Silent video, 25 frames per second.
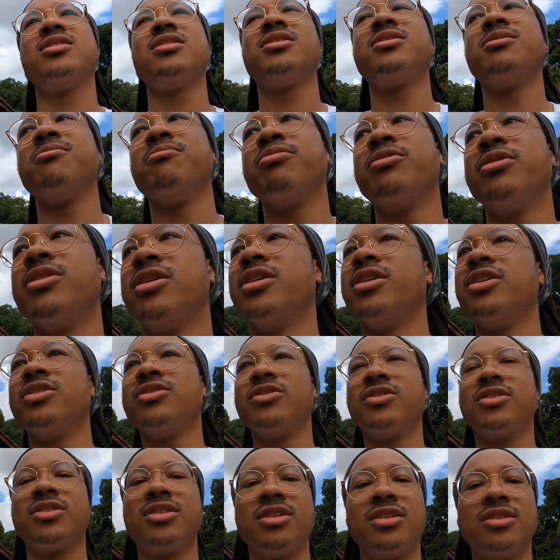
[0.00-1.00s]
see some pretty
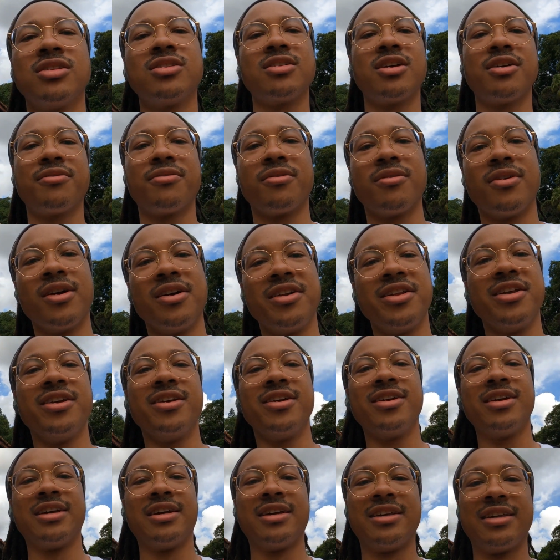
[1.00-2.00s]
interesting stuff around
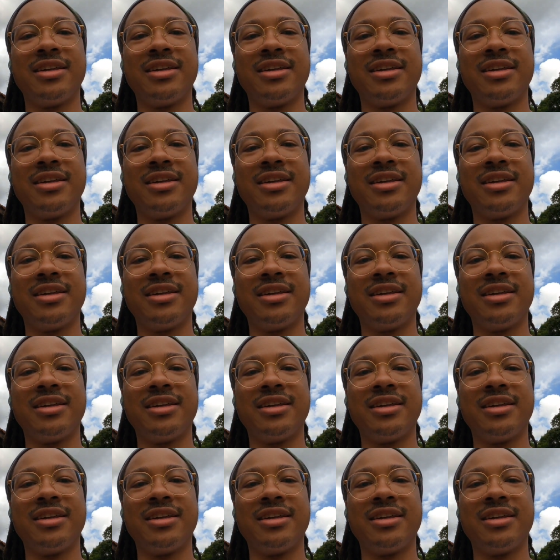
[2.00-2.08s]
here.